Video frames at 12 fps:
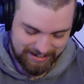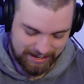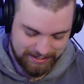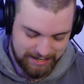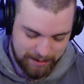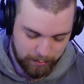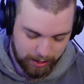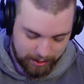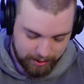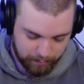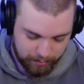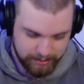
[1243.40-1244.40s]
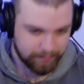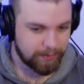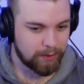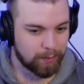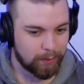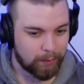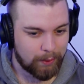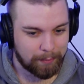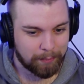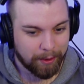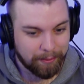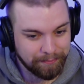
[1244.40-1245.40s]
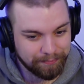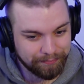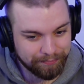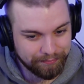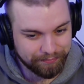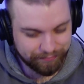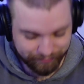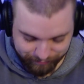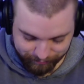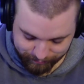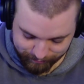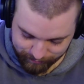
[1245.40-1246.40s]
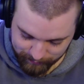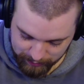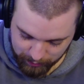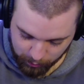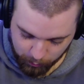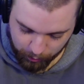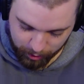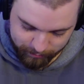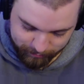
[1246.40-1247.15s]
now, Day Dayboy, I got a present for you real quick, bro. Hold up.